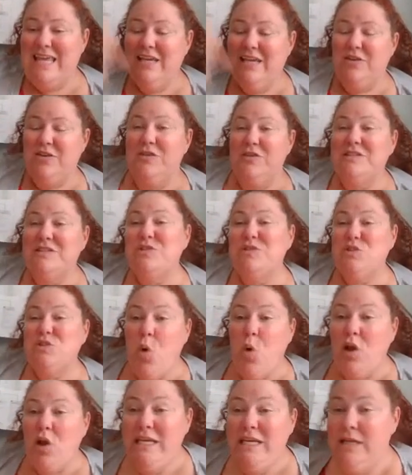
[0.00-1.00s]
Thank you. This was
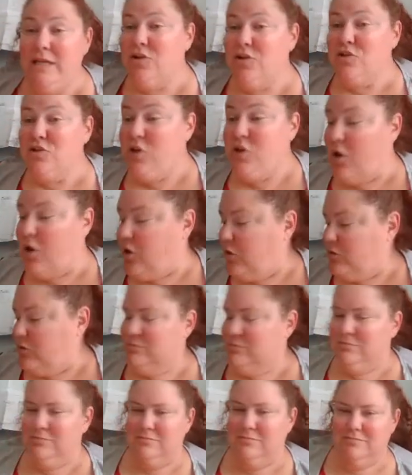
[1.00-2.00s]
20 years ago.
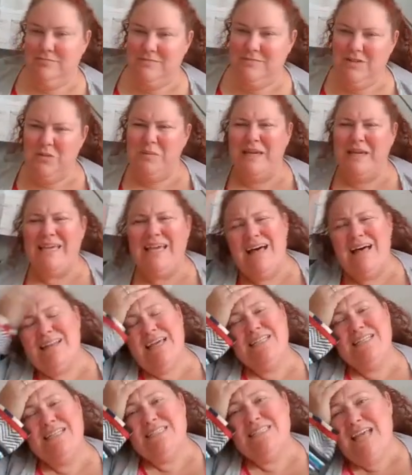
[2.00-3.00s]
Oh my
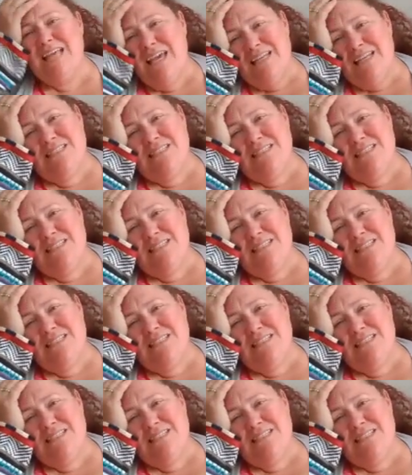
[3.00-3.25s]
God, I just